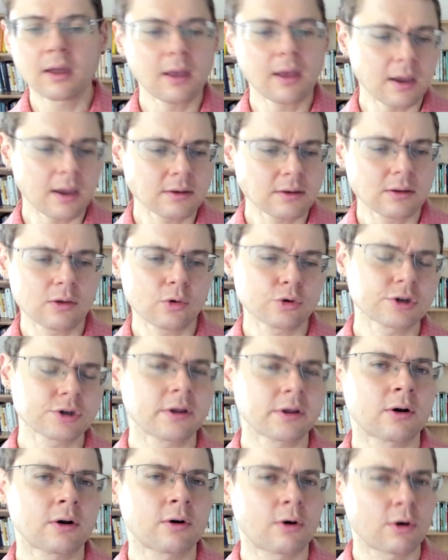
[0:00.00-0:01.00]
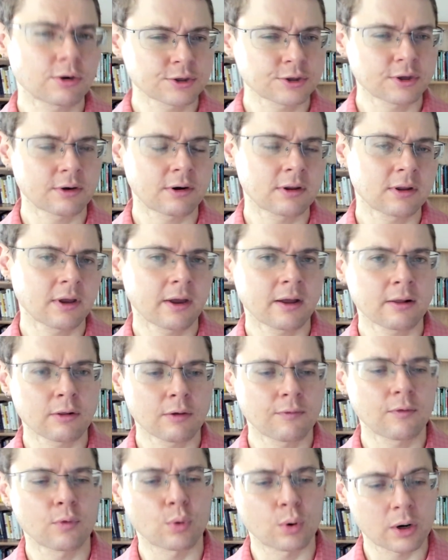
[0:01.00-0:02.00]
and usually a cautionary tale
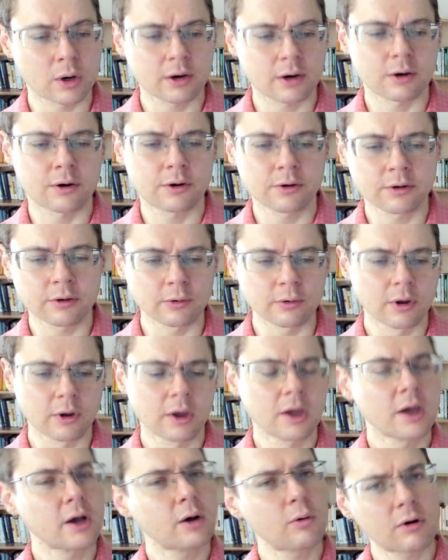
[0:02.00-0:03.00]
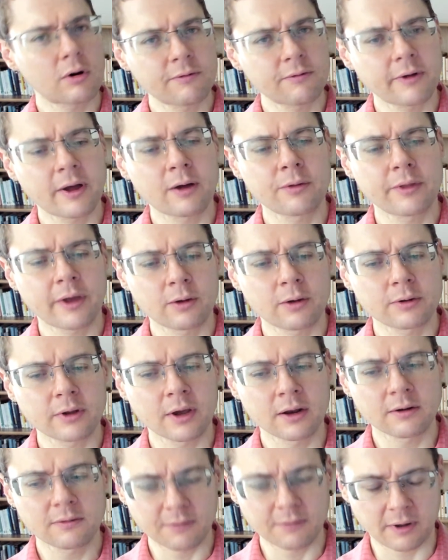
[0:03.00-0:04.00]
of a worker or two who are found out
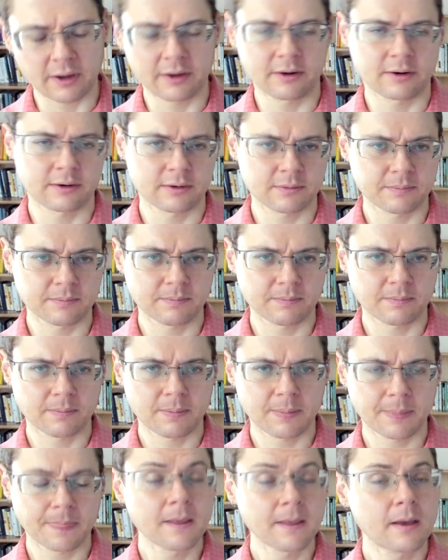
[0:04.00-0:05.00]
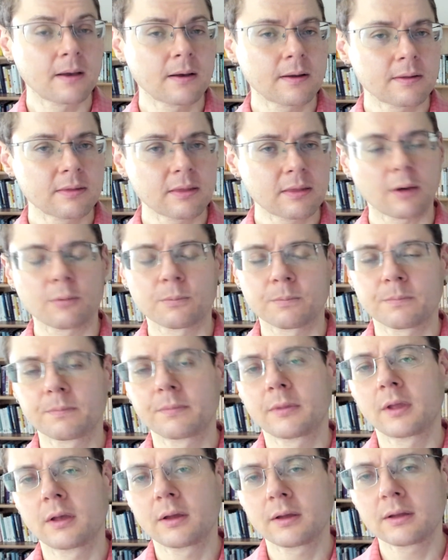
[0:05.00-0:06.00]
and fired. Now,
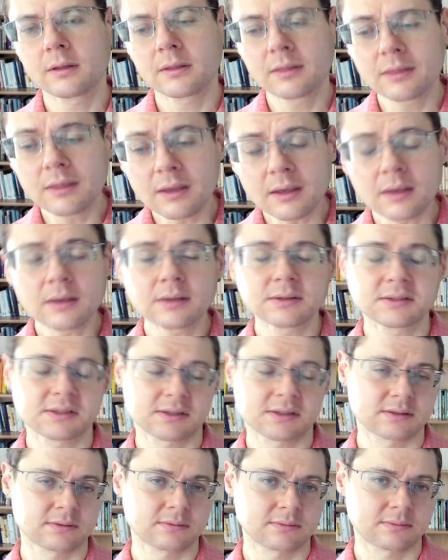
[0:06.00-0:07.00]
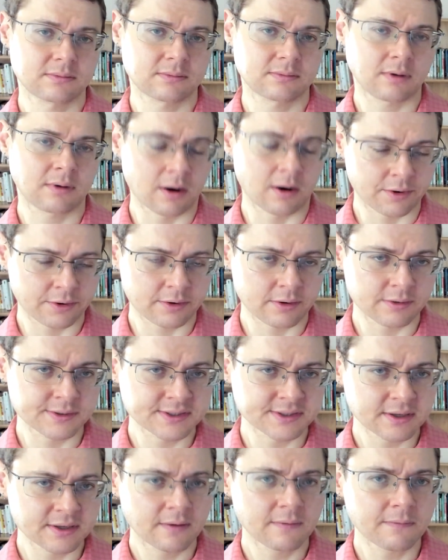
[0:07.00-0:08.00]
these
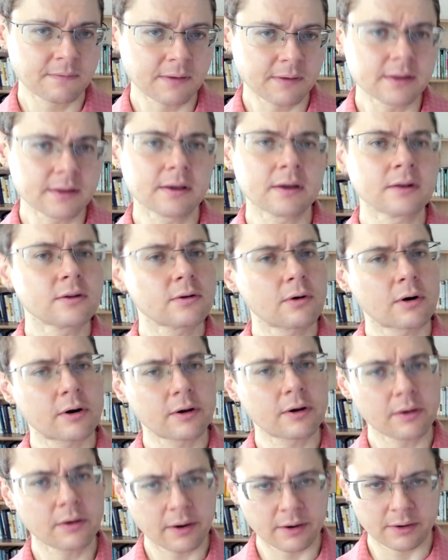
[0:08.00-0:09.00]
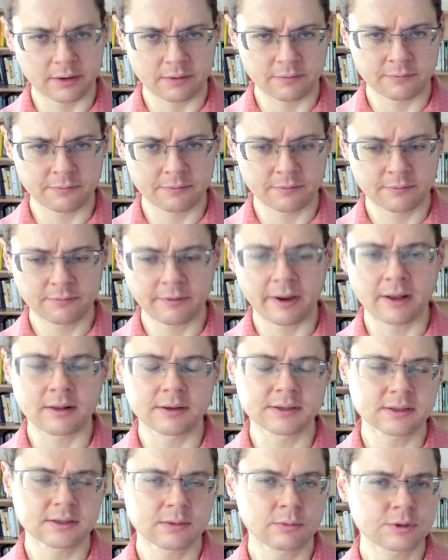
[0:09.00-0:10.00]
articles feed into our narrative
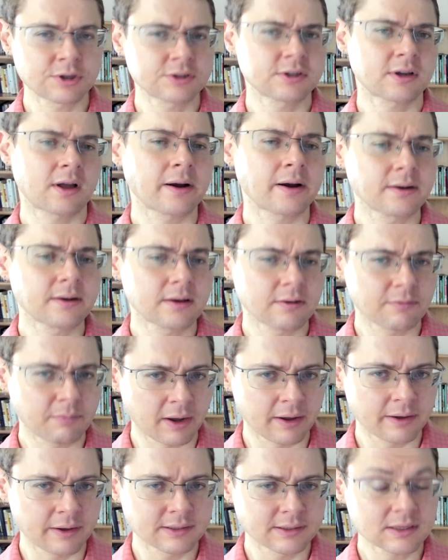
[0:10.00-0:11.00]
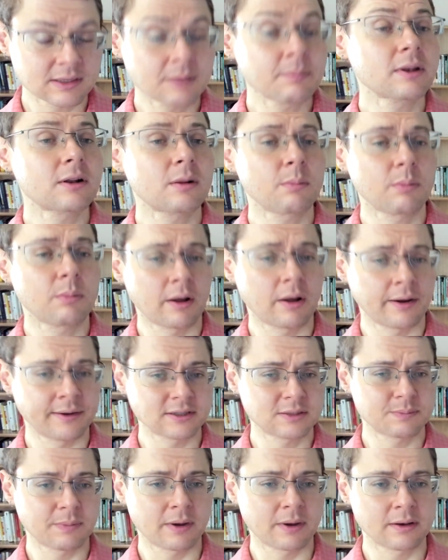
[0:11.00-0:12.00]
fallacy, which is a cognitive bias, a mental
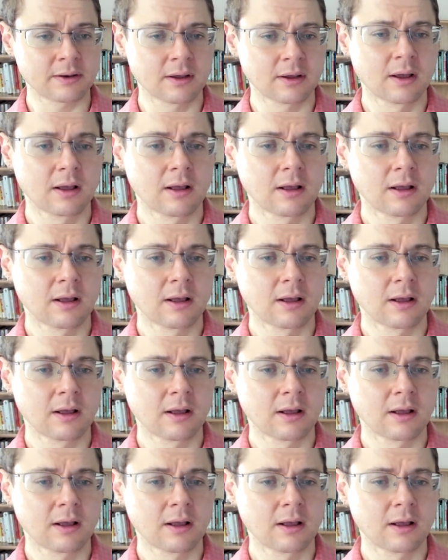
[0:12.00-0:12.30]
blind spot